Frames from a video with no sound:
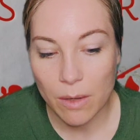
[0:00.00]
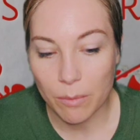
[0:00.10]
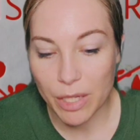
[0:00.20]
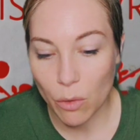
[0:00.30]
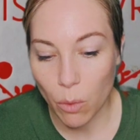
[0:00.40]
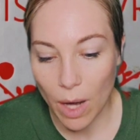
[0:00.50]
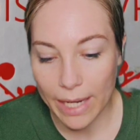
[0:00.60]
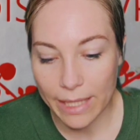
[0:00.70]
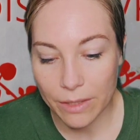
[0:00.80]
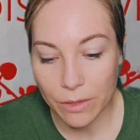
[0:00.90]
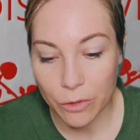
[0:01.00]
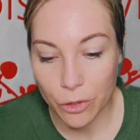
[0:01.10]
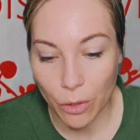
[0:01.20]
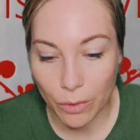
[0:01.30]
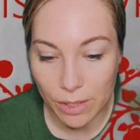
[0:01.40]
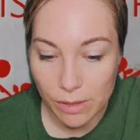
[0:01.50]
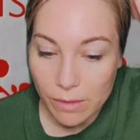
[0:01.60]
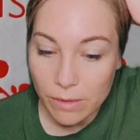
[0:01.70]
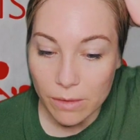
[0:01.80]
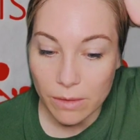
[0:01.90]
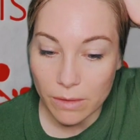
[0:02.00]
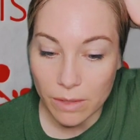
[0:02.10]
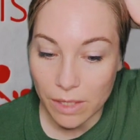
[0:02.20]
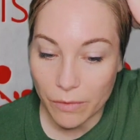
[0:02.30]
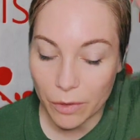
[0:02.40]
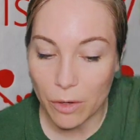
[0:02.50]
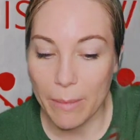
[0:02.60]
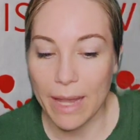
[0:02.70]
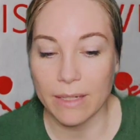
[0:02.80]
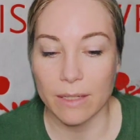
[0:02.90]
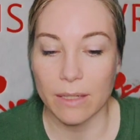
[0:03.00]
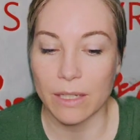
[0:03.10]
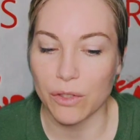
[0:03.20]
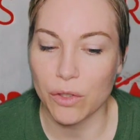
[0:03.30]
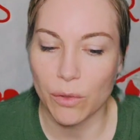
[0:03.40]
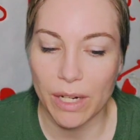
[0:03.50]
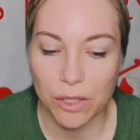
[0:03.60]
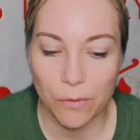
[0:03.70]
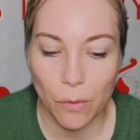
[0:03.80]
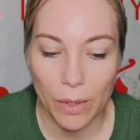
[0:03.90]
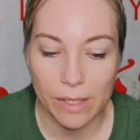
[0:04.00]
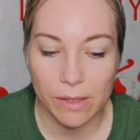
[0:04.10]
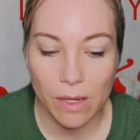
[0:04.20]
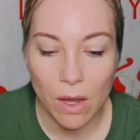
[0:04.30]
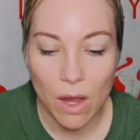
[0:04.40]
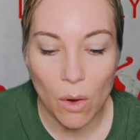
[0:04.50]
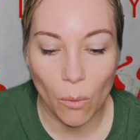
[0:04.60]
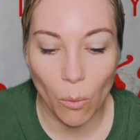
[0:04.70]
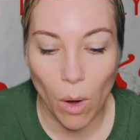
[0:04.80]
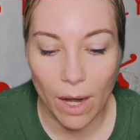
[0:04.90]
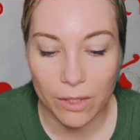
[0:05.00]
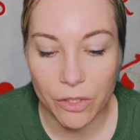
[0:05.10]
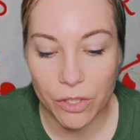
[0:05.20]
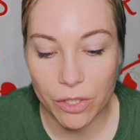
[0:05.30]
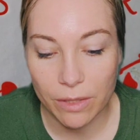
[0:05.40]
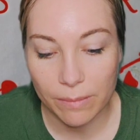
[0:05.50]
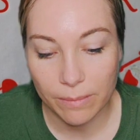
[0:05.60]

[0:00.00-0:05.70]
Be quiet, Jonas, the giver commanded in a strange voice. Watch.